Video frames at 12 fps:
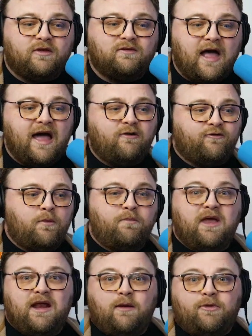aside from
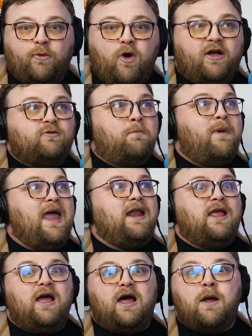being able to watch
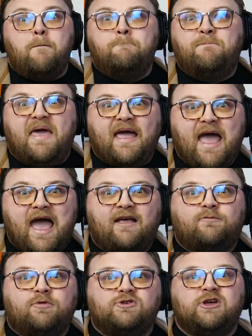Mania on a
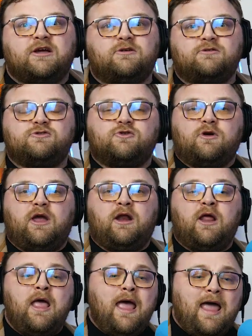big-ass projector screen